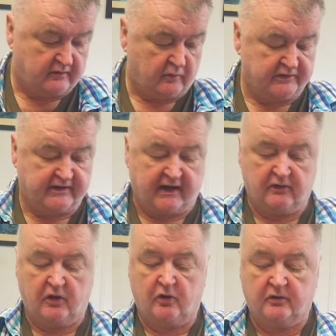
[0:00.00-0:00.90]
wondered how
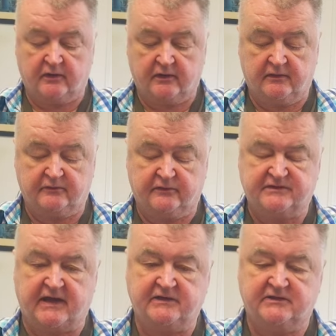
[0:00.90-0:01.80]
long it would
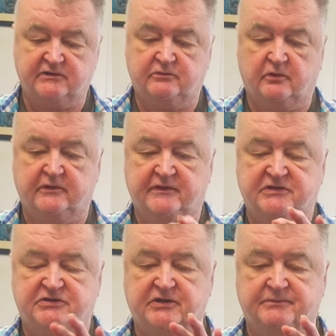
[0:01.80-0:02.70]
take to do one of these
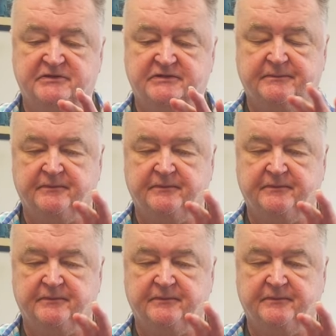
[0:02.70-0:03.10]
strips.